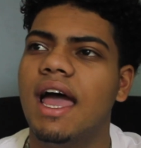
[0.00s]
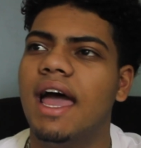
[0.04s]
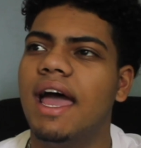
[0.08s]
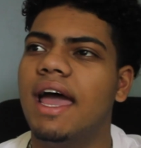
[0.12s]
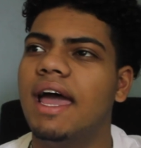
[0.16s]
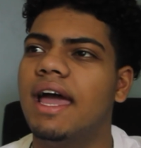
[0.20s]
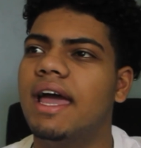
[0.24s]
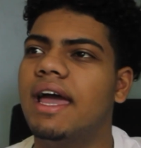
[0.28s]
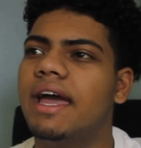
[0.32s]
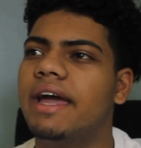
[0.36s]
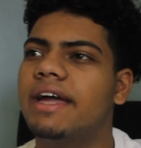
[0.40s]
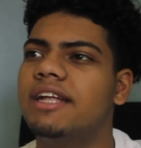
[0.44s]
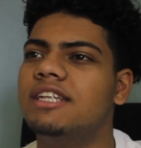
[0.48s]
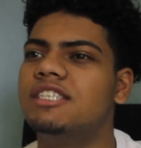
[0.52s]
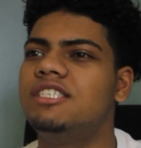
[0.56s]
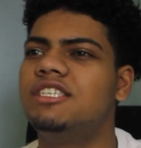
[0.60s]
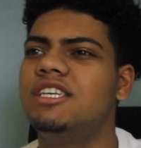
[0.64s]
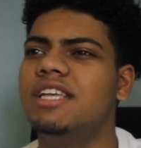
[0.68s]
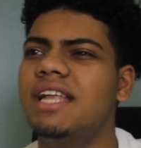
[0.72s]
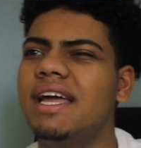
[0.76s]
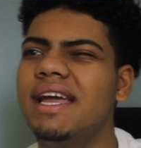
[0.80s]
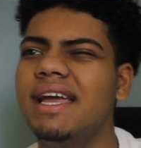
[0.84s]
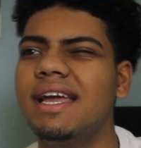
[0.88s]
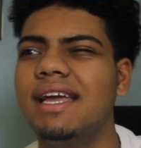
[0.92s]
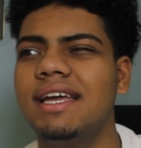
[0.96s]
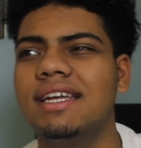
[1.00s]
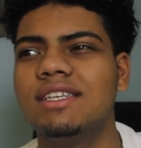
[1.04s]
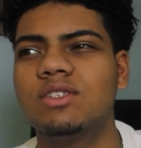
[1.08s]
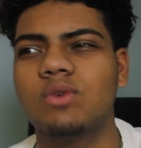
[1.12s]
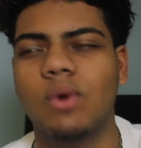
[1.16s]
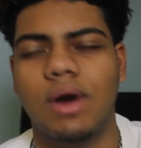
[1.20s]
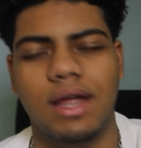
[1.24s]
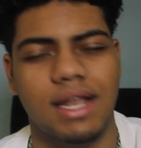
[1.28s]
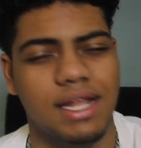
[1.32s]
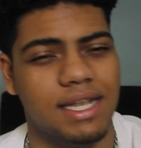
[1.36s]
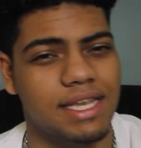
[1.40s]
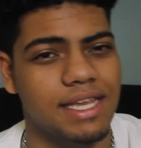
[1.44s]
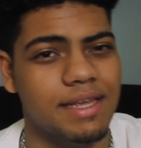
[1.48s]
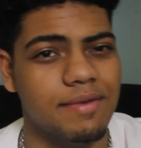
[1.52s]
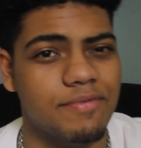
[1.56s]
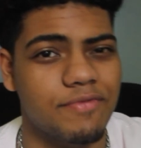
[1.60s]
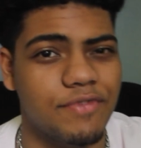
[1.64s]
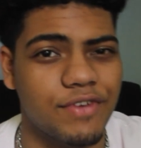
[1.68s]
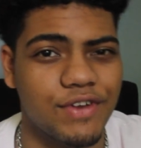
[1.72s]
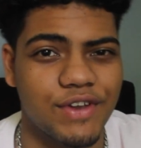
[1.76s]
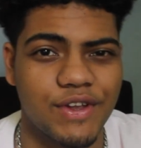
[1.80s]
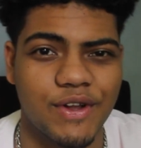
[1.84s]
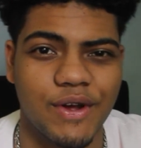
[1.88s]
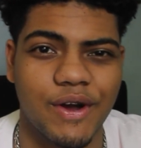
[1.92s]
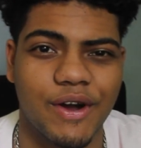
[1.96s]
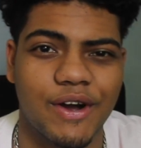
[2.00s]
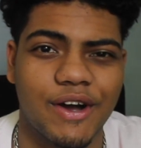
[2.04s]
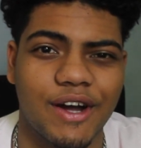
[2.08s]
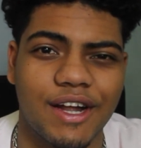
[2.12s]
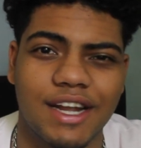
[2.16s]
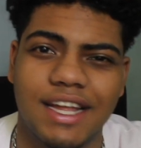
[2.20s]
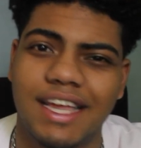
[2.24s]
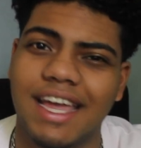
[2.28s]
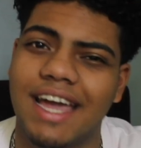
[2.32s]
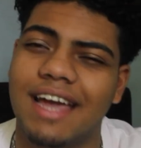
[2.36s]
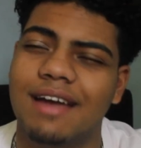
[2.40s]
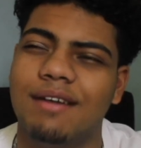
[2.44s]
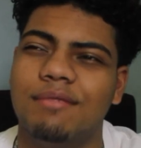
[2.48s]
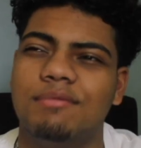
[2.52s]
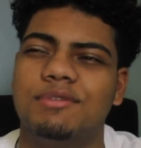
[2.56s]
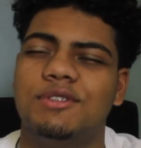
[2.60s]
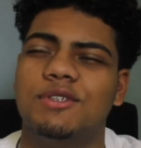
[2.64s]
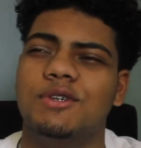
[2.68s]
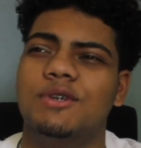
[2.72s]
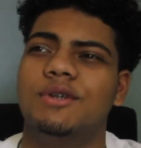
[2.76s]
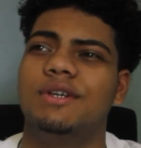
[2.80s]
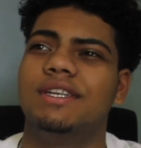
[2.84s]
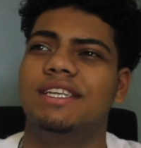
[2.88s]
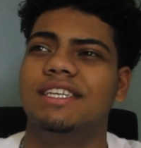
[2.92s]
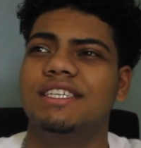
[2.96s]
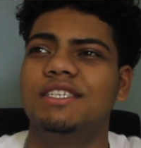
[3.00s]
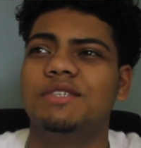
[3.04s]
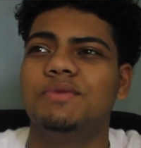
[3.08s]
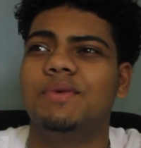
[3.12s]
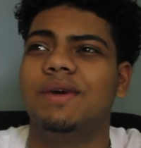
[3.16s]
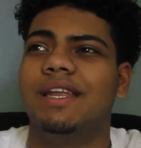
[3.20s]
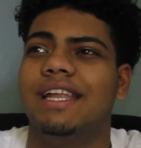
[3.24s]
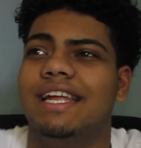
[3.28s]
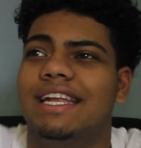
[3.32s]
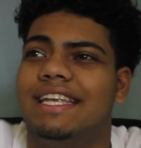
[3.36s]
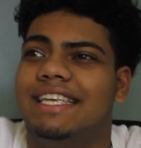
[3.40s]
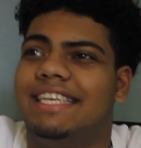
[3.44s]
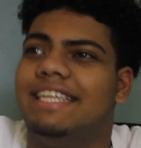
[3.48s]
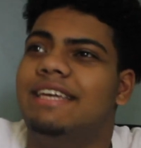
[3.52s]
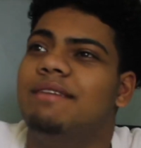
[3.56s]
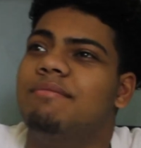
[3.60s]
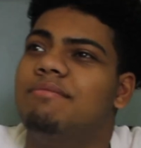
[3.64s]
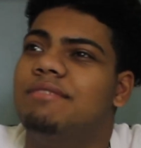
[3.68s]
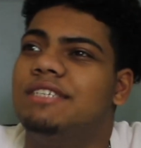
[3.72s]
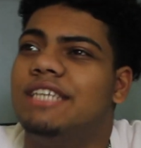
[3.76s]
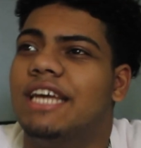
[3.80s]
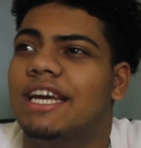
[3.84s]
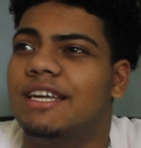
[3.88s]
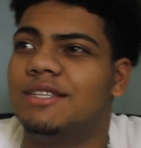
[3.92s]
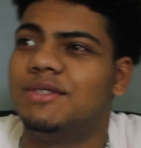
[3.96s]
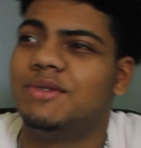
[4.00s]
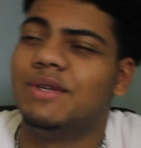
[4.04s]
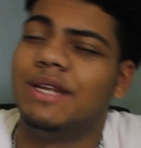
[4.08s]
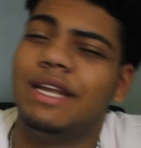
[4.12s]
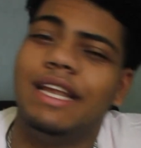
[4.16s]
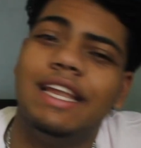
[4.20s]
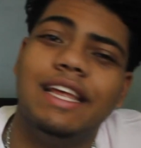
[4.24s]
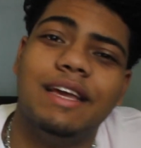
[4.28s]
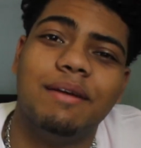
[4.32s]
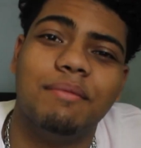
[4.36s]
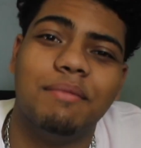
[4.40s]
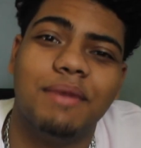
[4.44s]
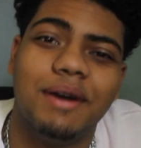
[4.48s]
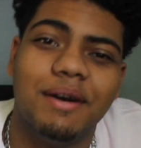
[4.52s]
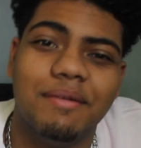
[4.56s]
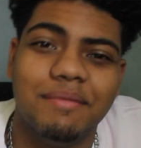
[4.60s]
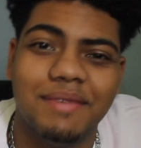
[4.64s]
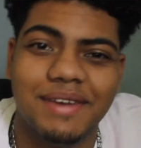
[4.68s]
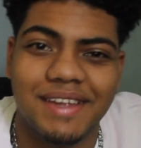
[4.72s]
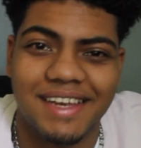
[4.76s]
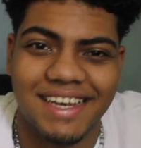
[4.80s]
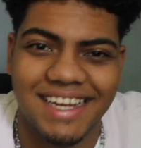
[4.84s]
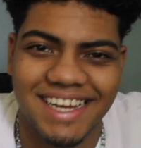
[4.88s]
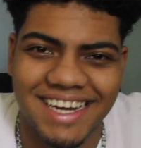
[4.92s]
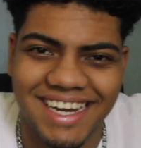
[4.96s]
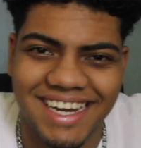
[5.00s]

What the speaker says: And today is quite a deep video, I can't cap. So this is where the deep chats with Liam come in.